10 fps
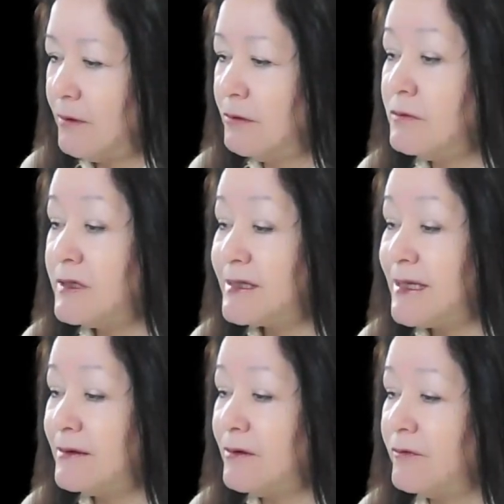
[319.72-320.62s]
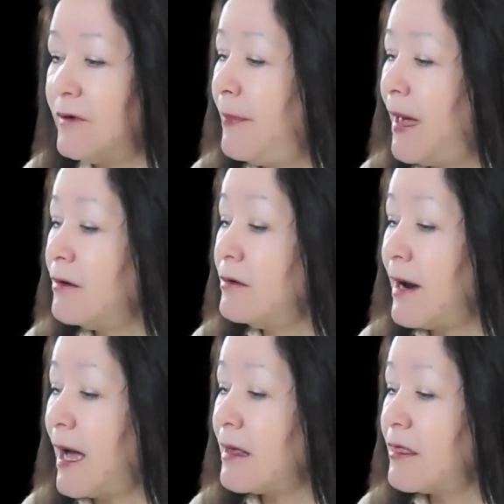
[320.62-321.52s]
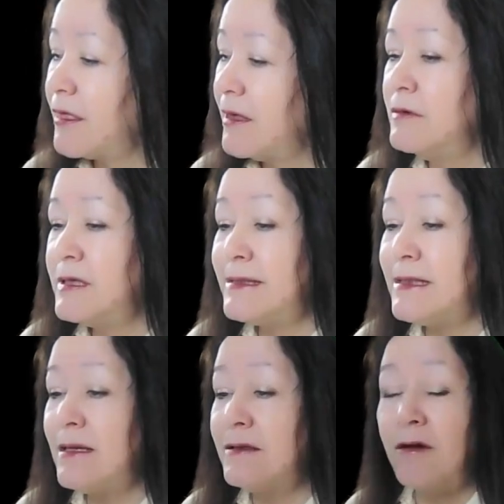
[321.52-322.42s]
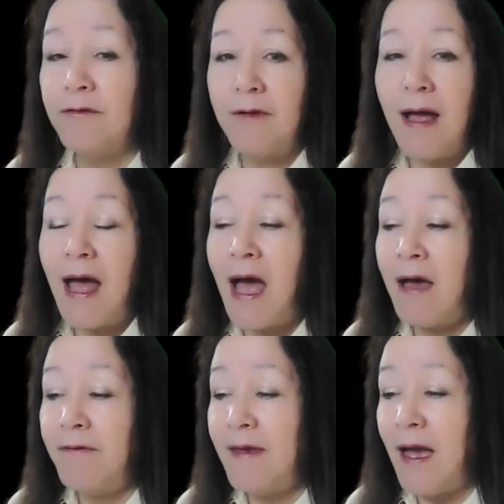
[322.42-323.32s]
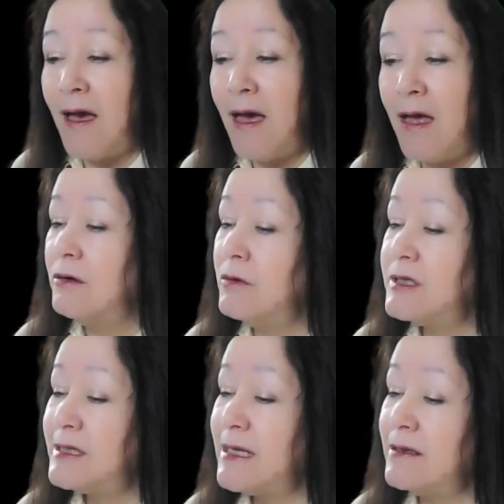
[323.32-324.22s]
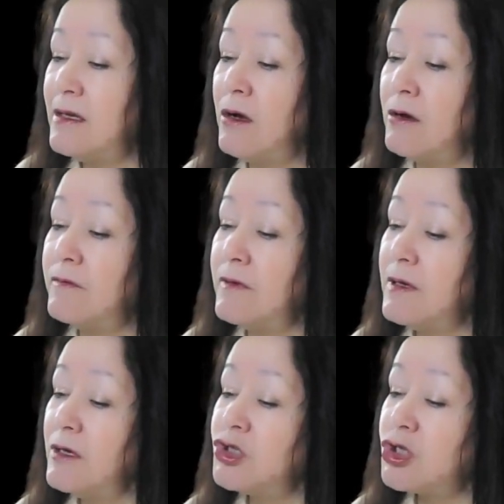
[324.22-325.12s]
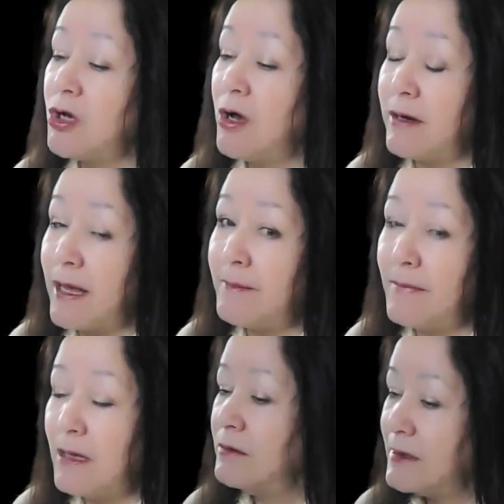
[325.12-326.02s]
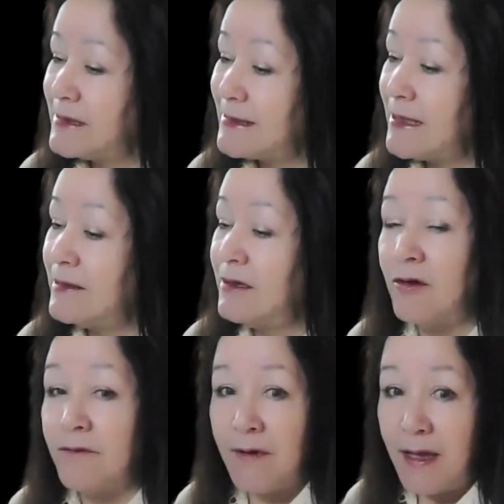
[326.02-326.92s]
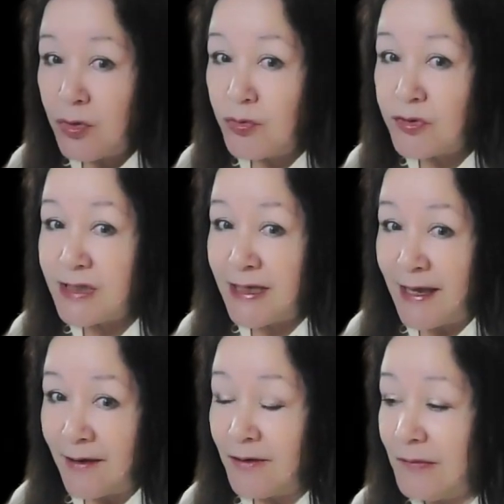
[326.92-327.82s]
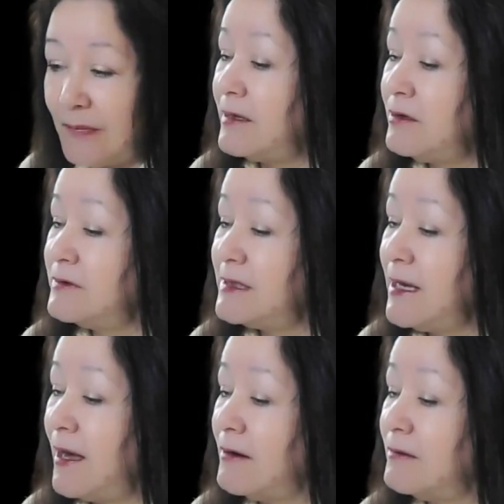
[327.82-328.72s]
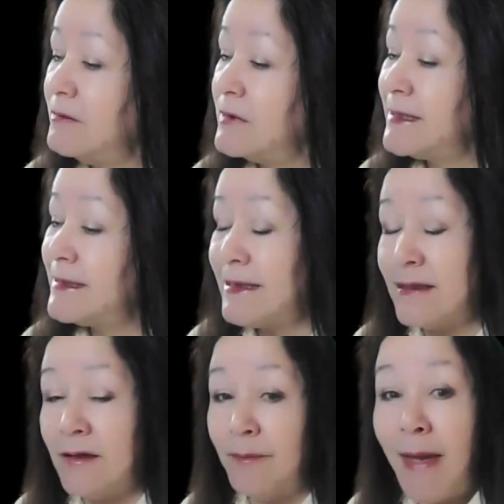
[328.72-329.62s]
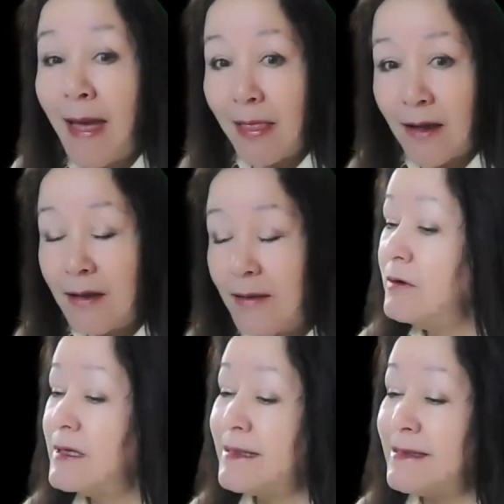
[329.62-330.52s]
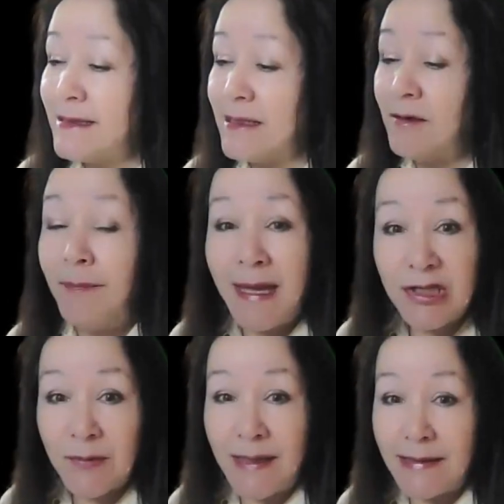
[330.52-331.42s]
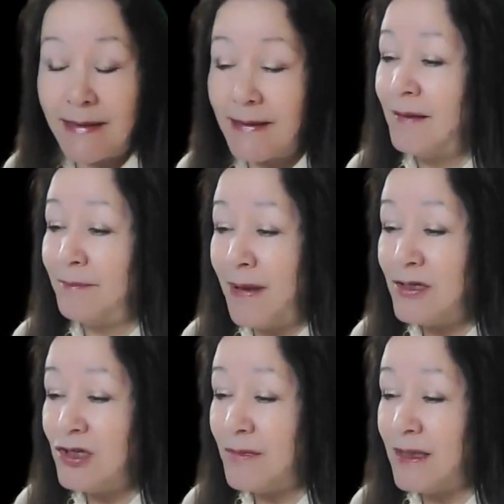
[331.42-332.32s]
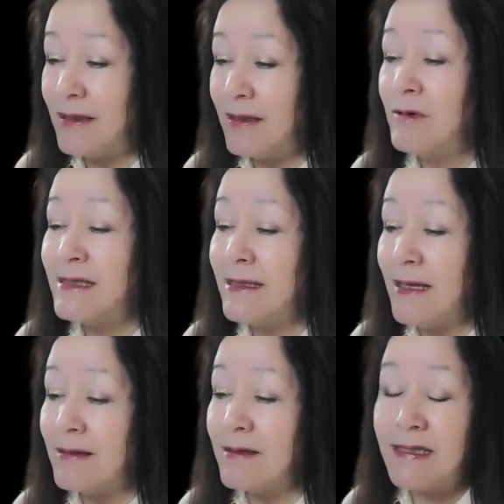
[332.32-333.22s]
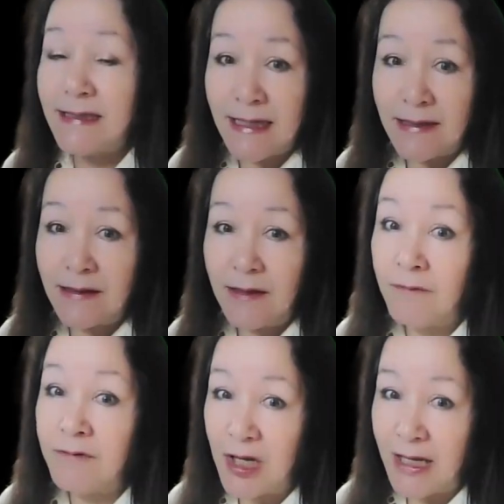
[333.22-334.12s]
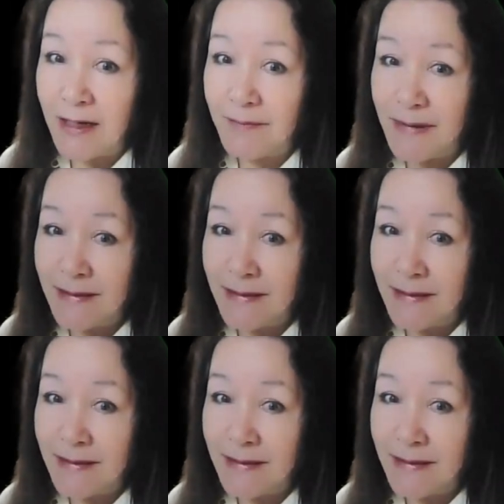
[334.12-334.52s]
who was son of Bechorath, who was son of Aphiah, who was son of Shkorim, who was son of Uziel, and Uziel was the son of Bela, who was the son of Benjamin, and Benjamin was the youngest son of Jacob.